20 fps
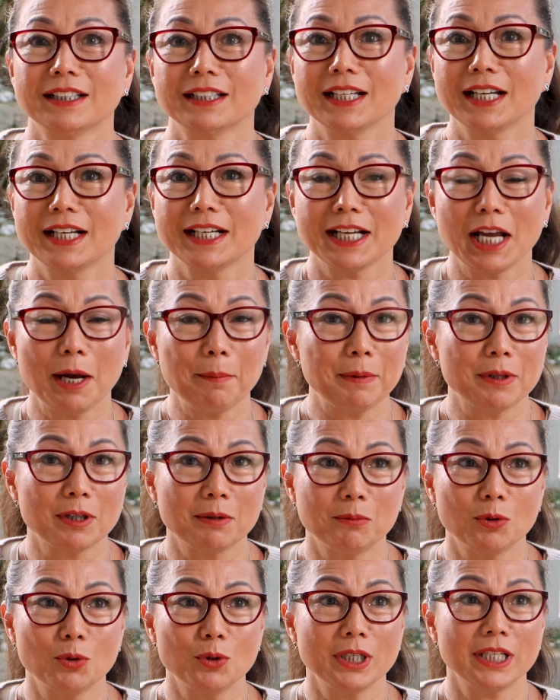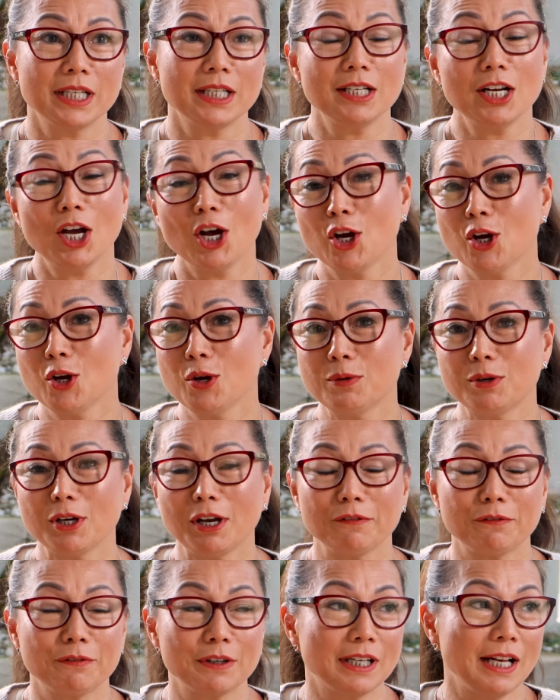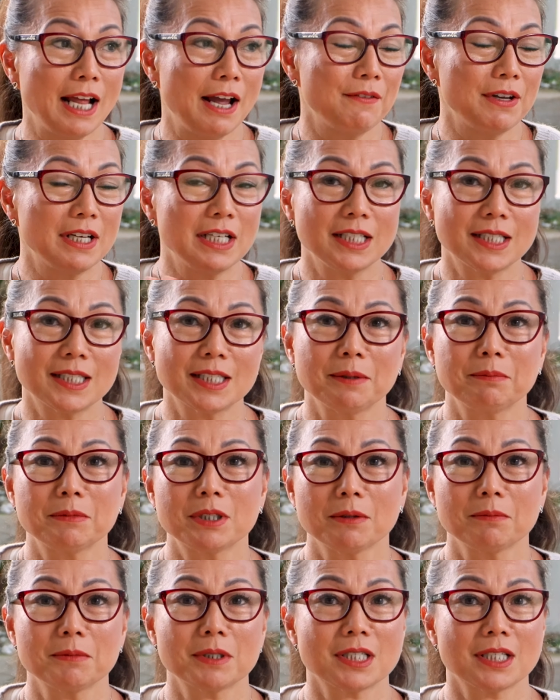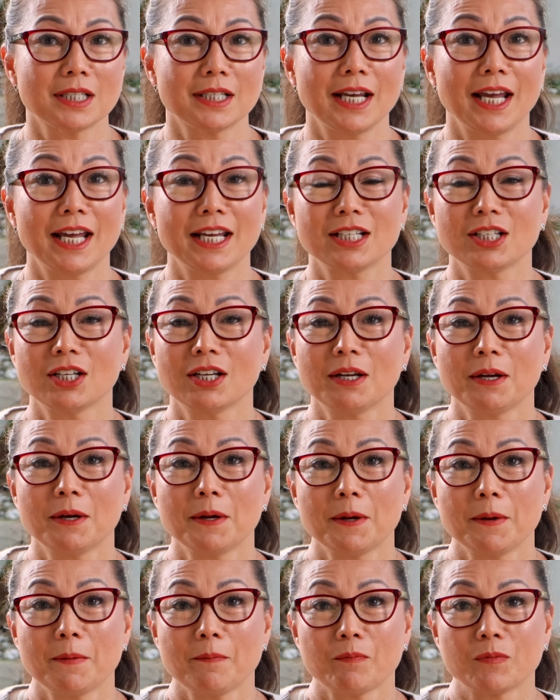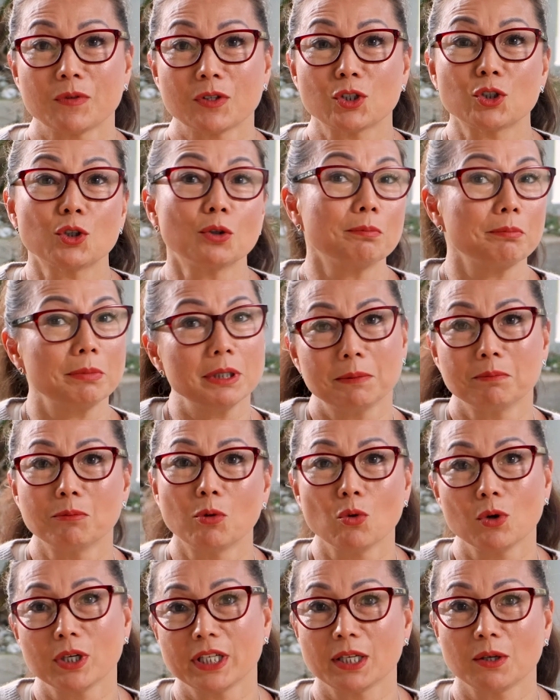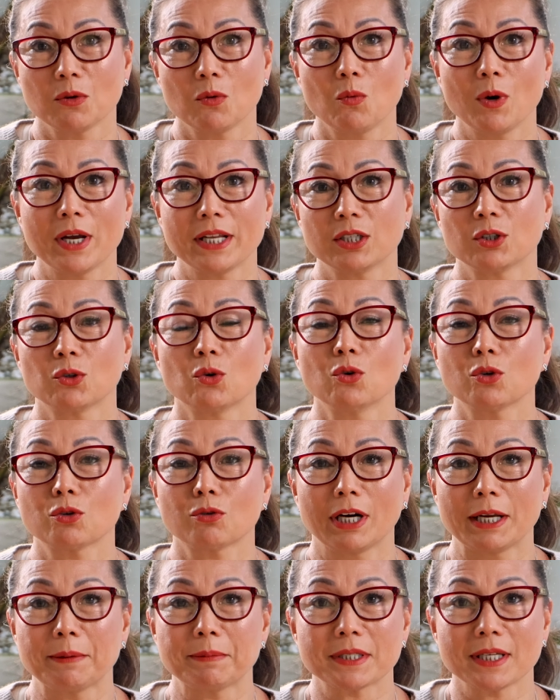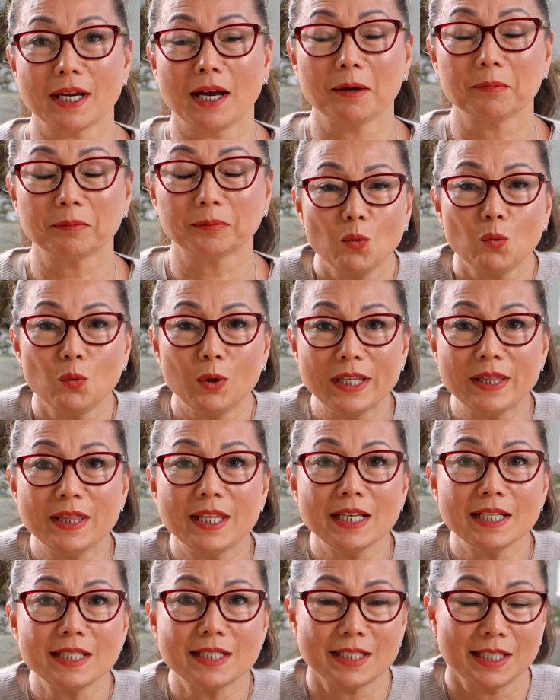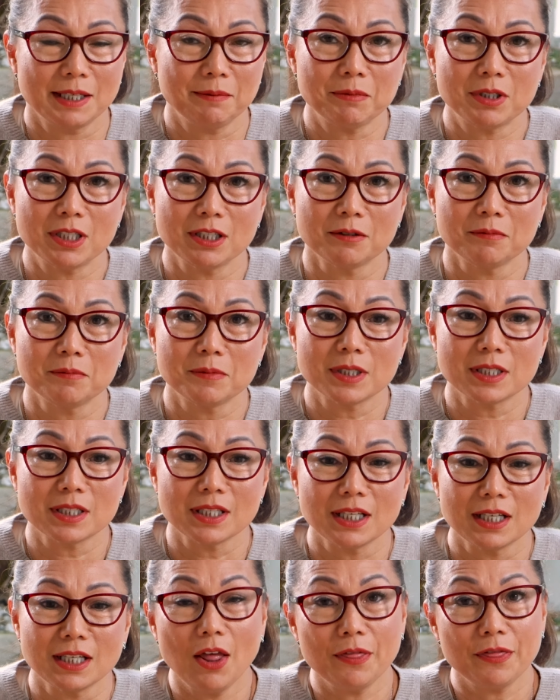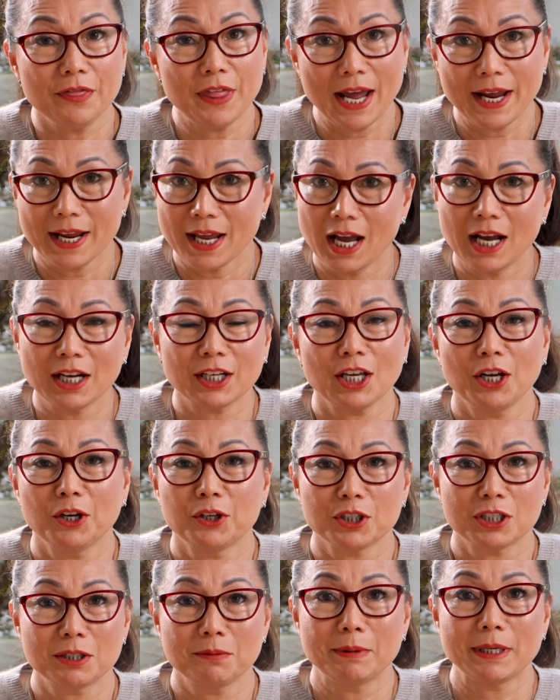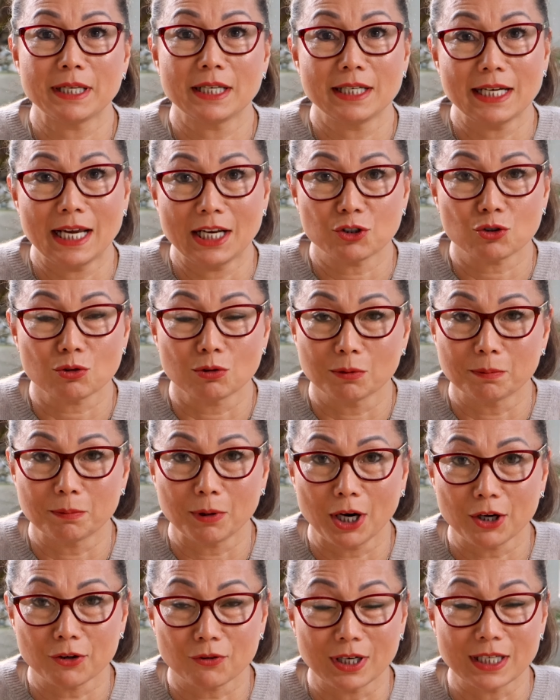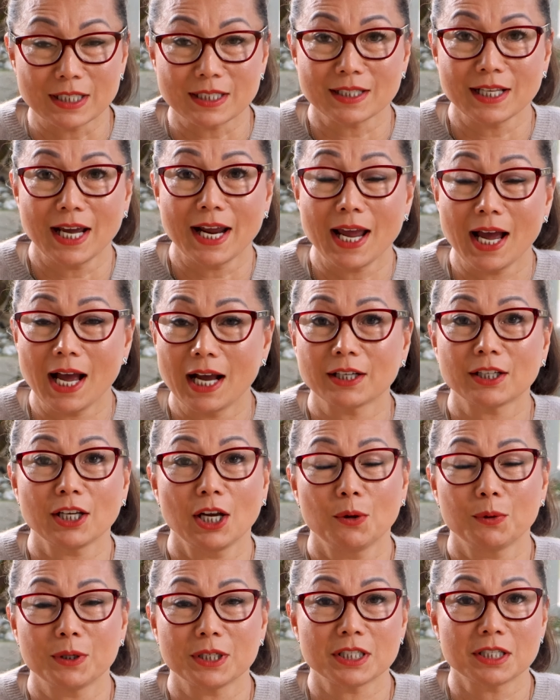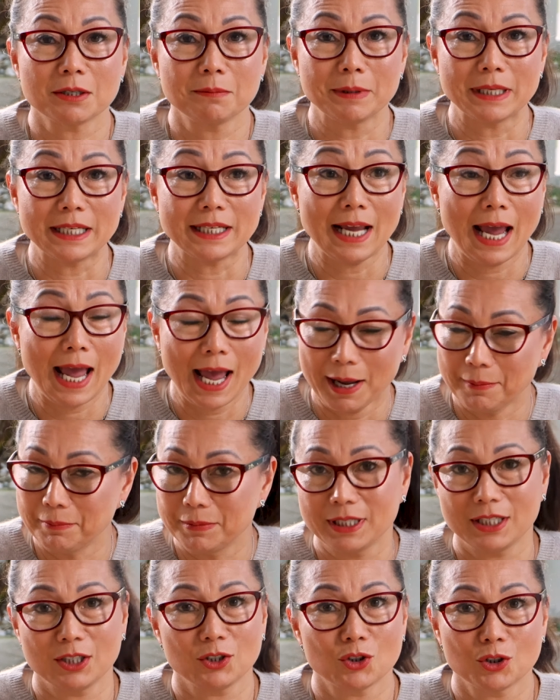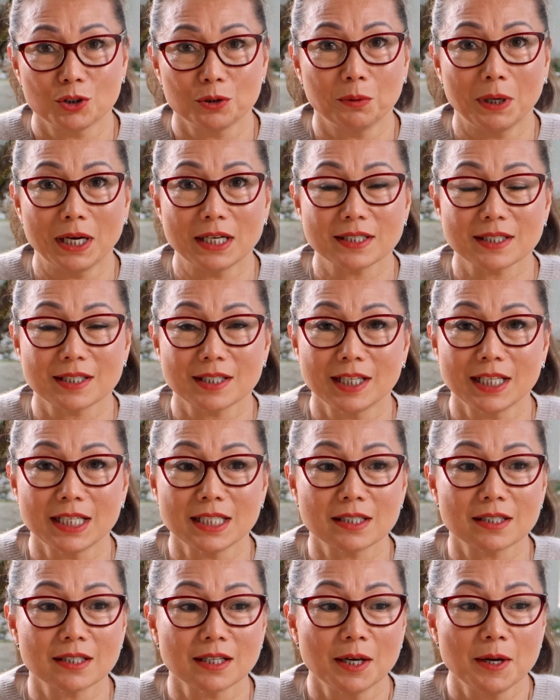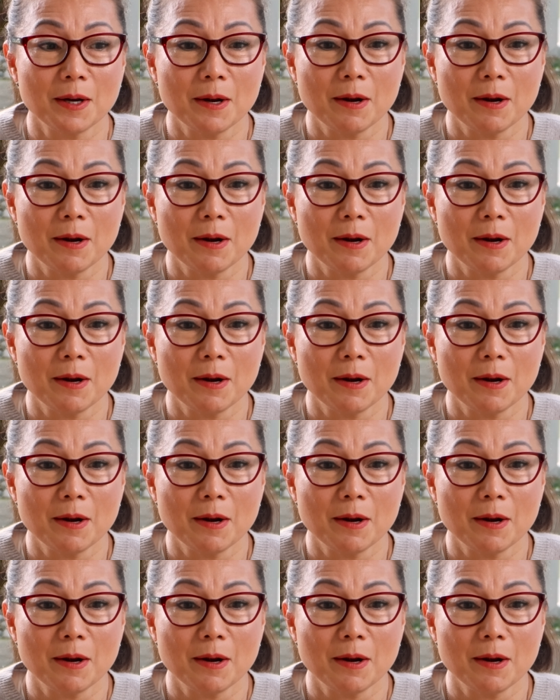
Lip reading: getting up in the morning, no, don't have any symptoms today, till mid-morning when it all creeps up. With these symptoms, they are going to be a natural progress. They are going to be happening to us. There's